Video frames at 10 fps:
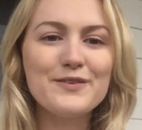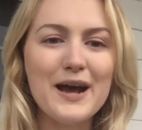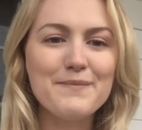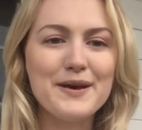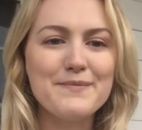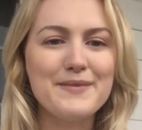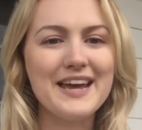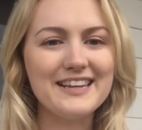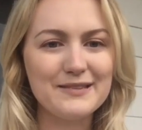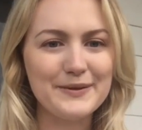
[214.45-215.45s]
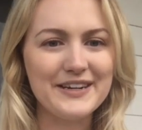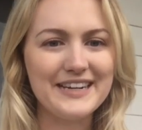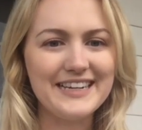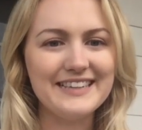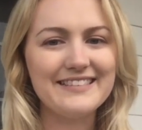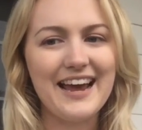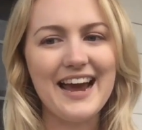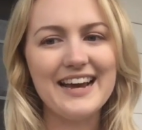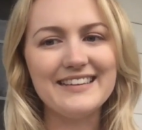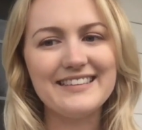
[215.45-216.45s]
But my experience
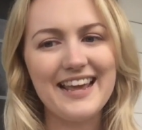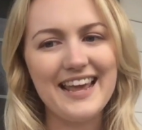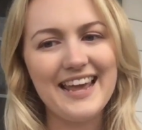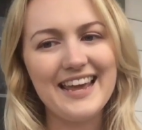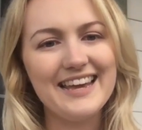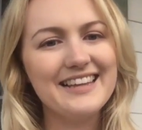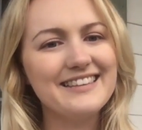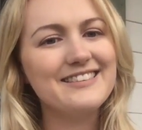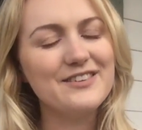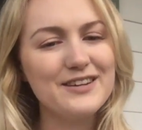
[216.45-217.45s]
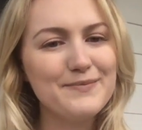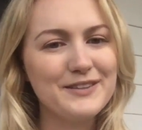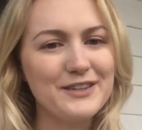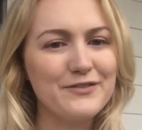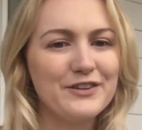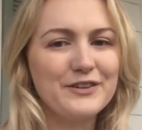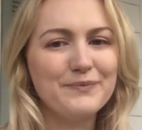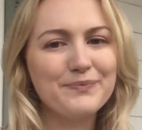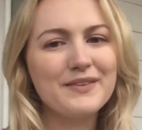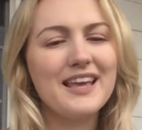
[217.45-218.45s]
as a student observer
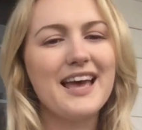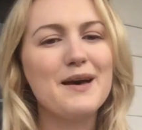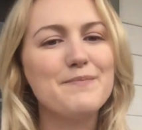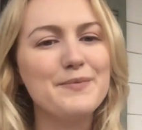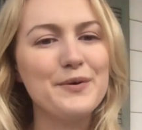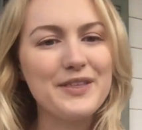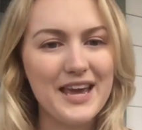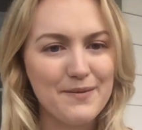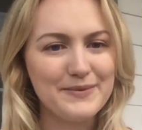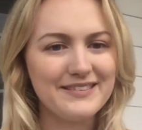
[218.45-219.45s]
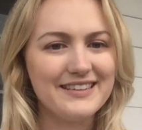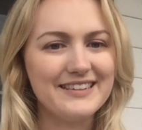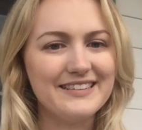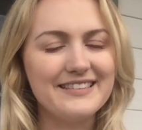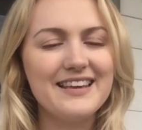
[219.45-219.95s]
at both campuses,